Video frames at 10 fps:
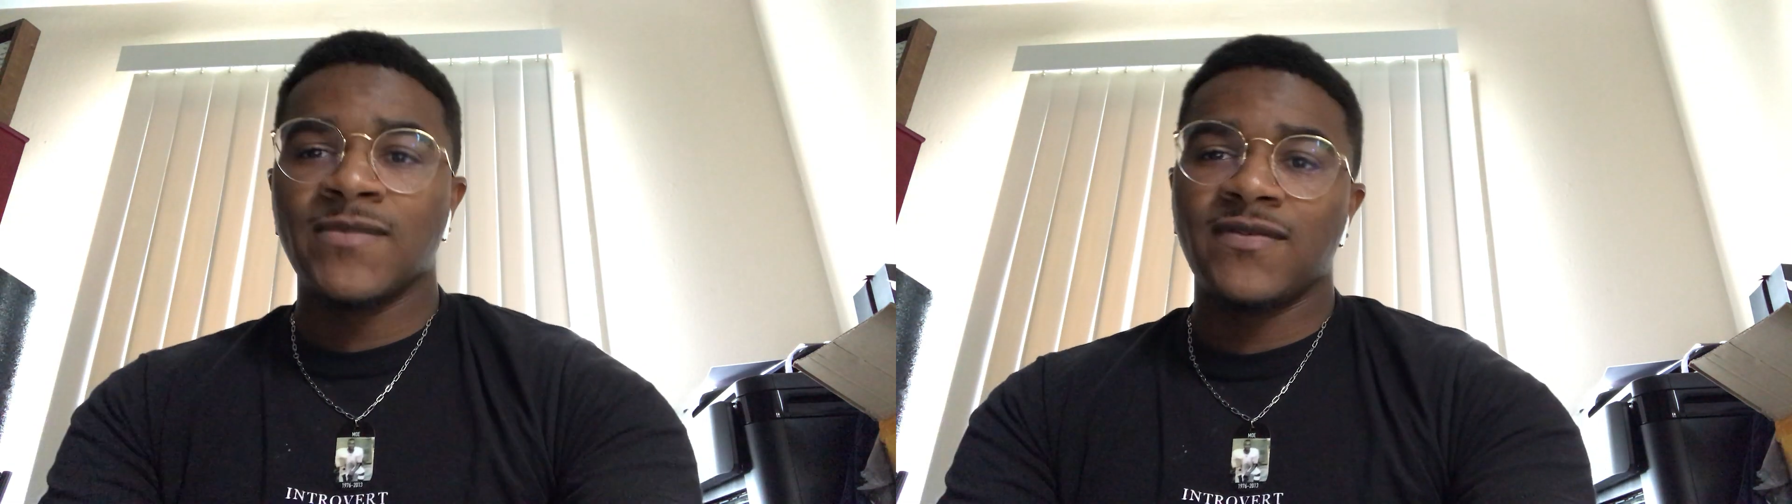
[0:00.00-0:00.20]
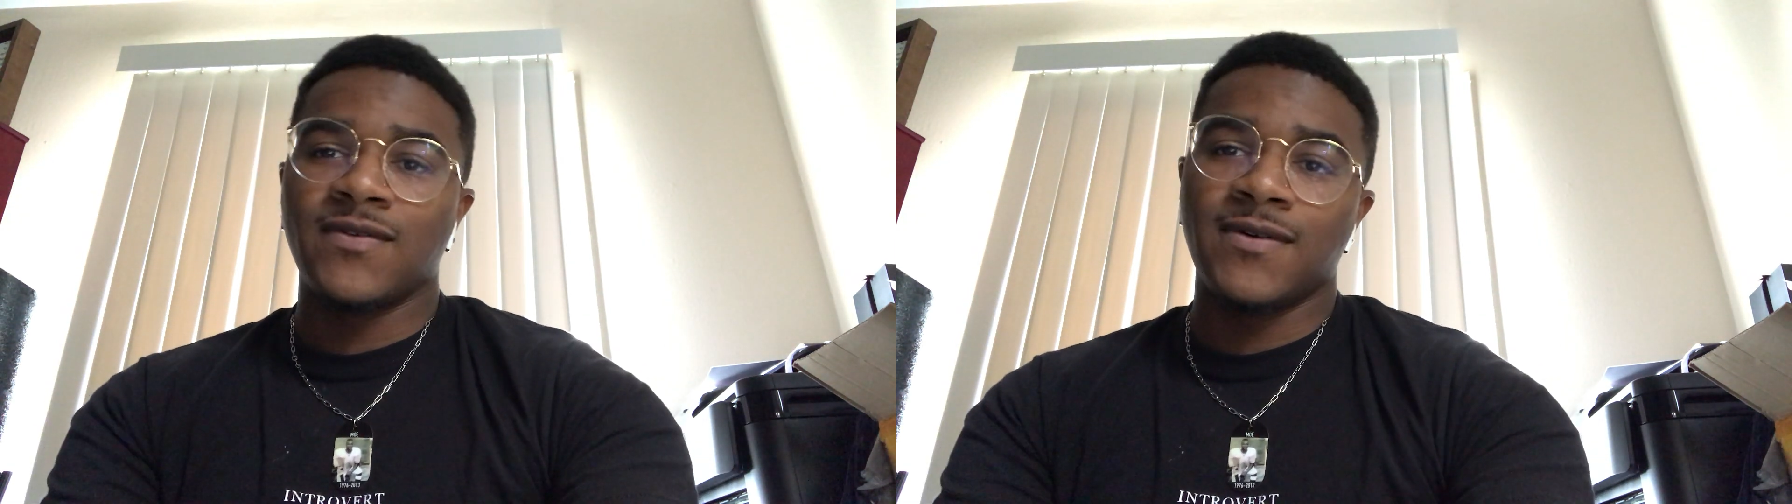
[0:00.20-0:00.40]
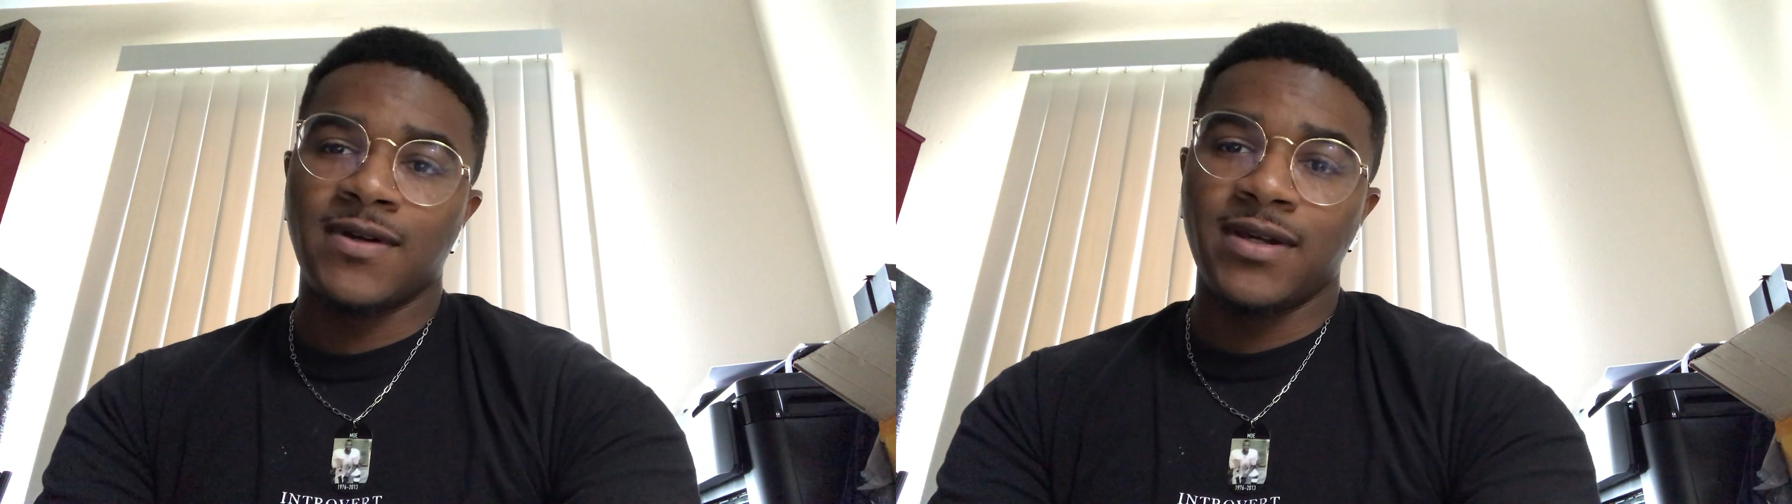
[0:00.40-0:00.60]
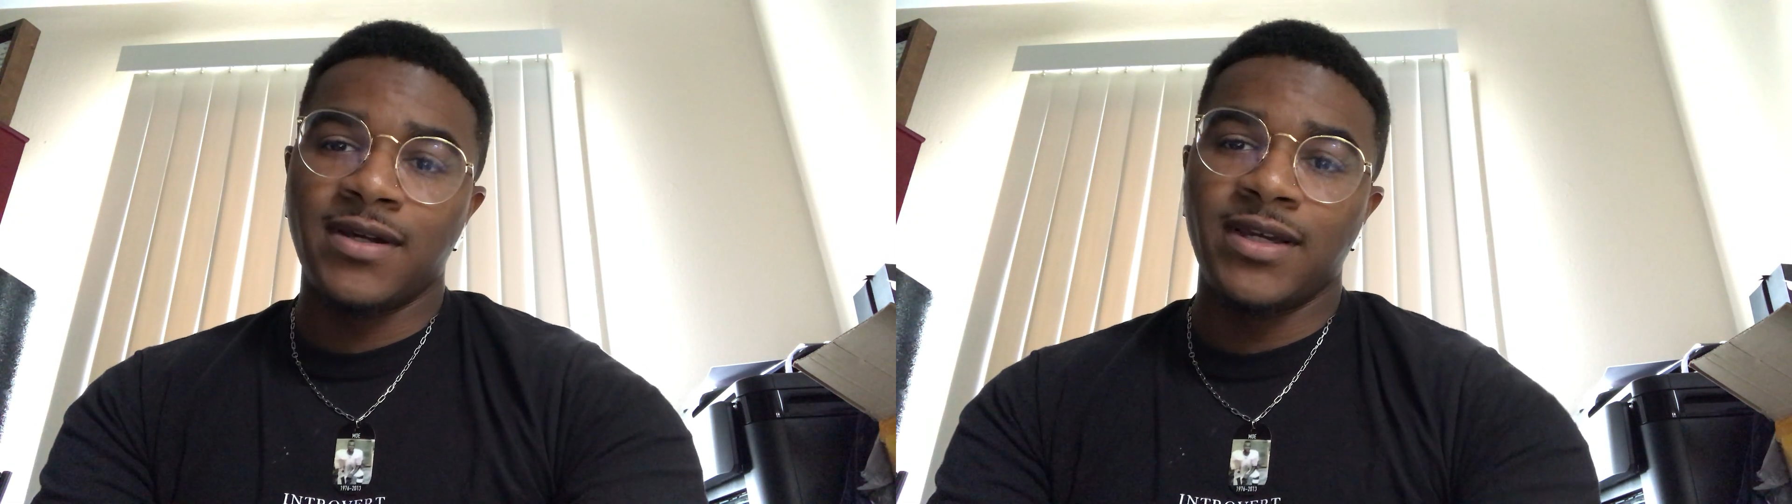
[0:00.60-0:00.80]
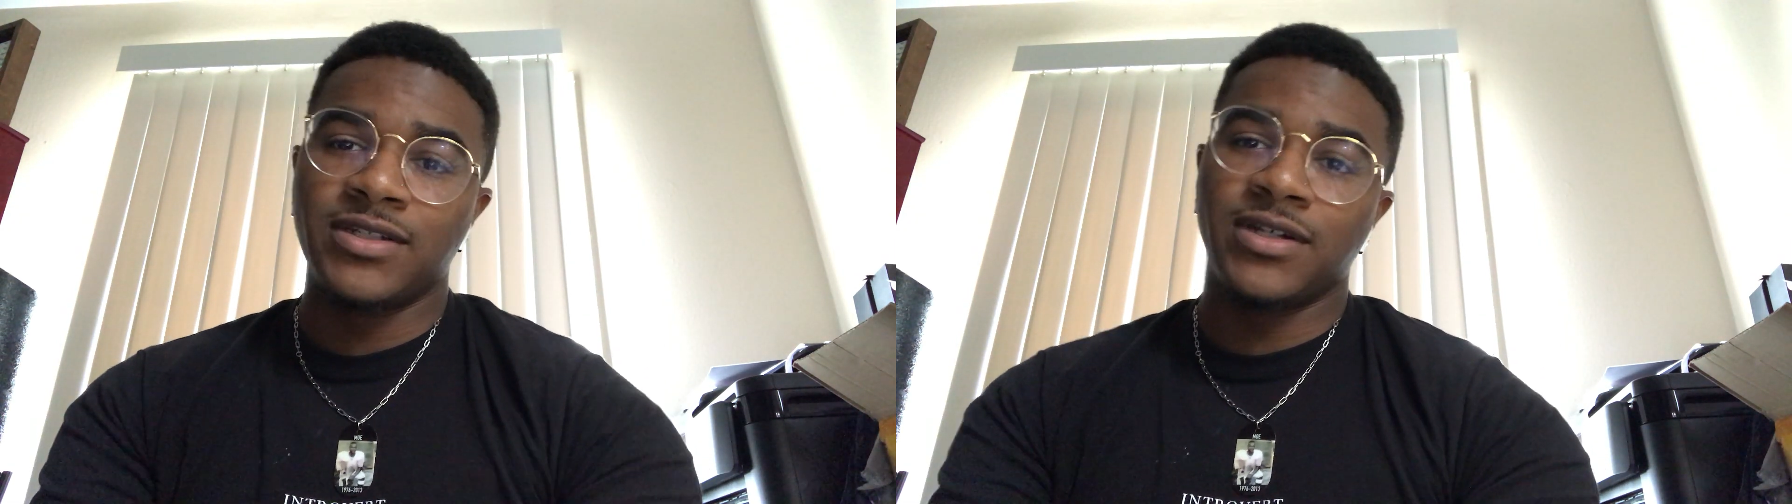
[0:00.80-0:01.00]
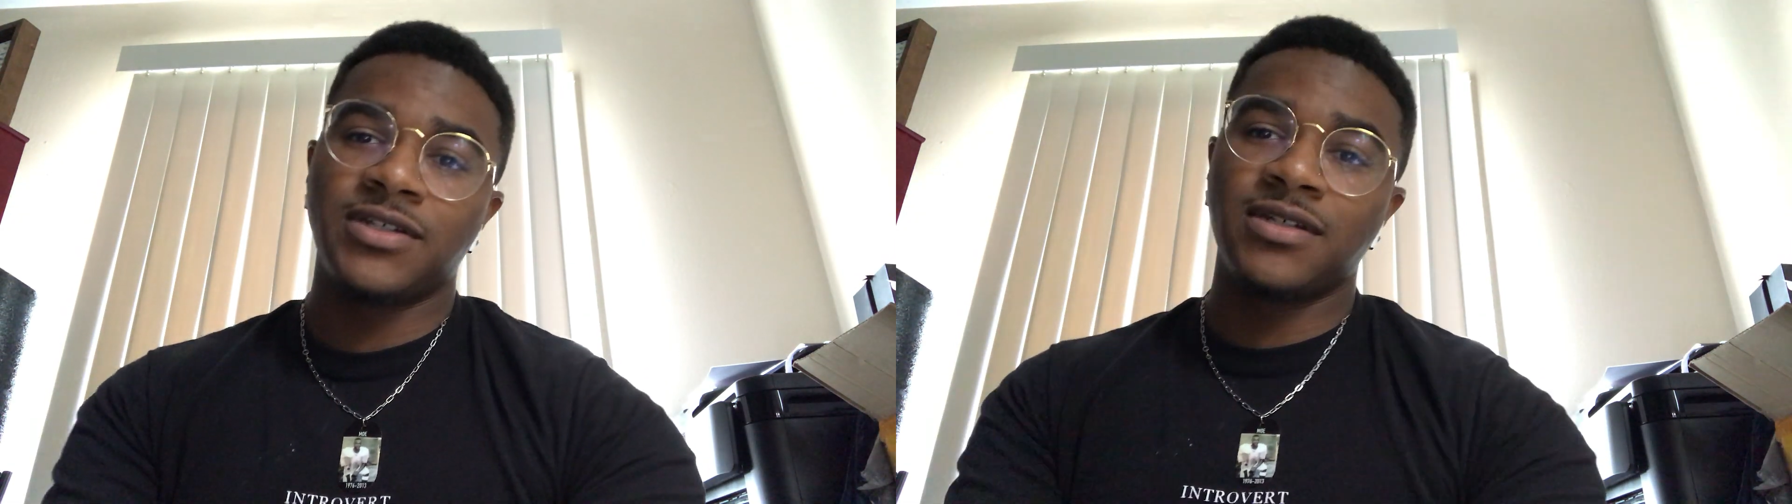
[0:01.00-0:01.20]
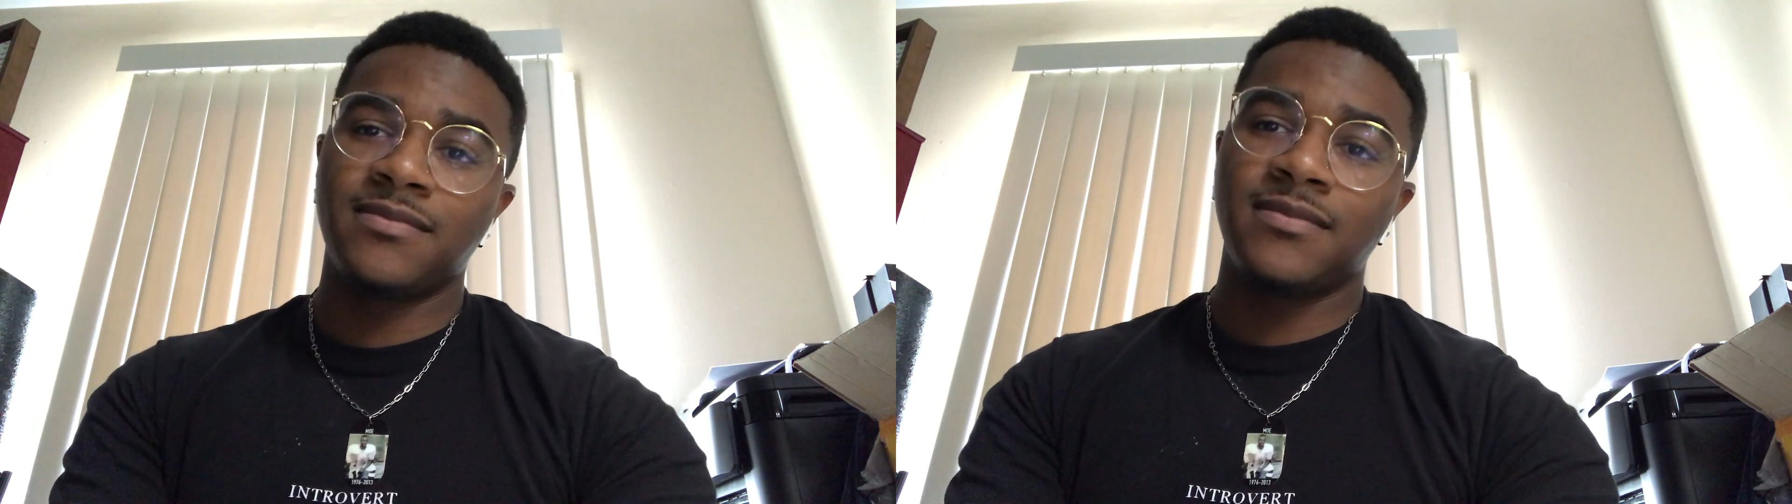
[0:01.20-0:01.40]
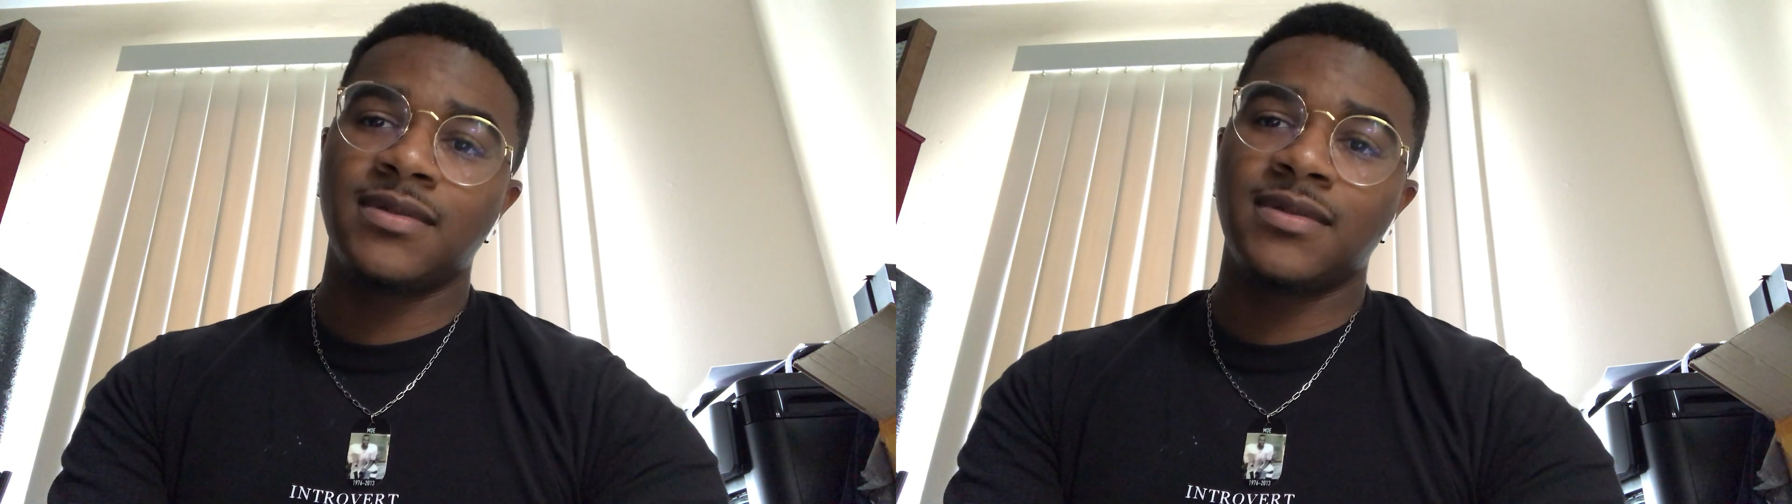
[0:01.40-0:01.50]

for an internship.